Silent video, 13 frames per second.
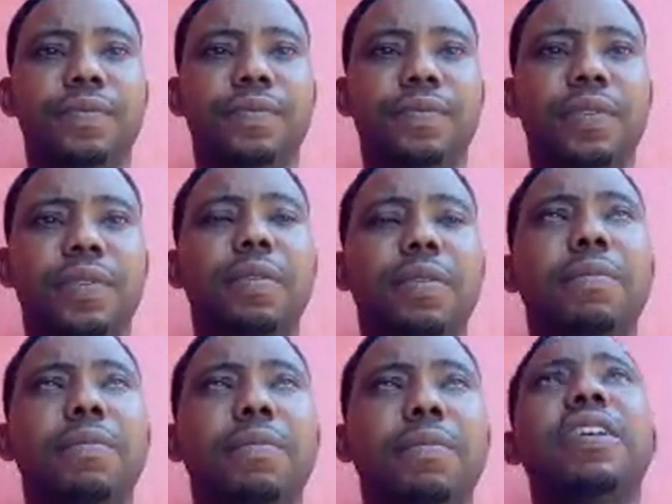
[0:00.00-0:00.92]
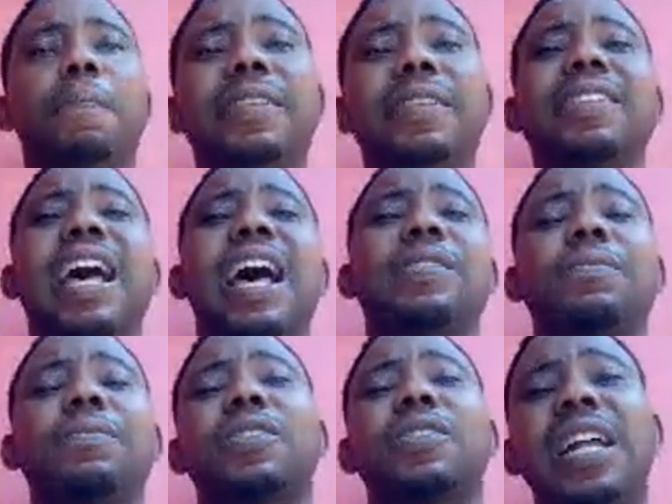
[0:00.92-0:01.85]
Because some persons have some
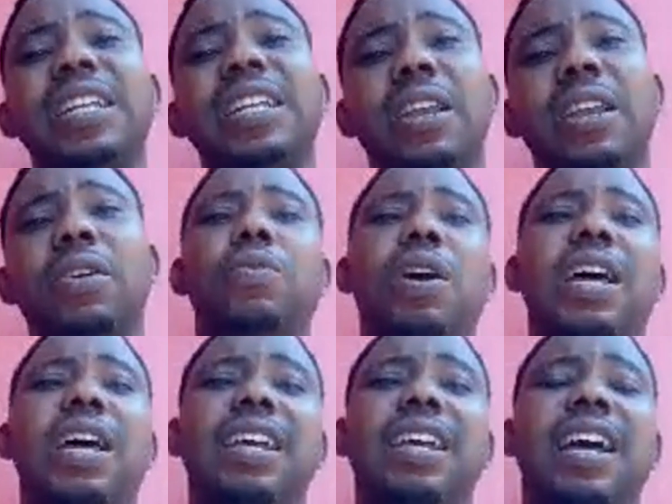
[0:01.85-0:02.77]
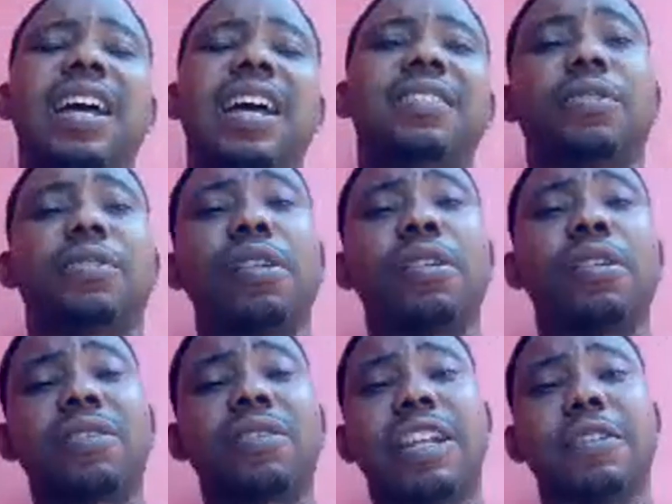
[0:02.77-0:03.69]
standalone wallet and a Kringle
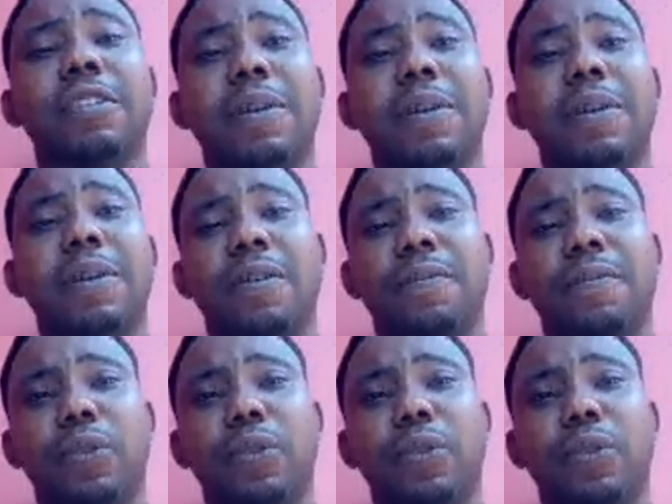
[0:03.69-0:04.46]
Cash back office wallet.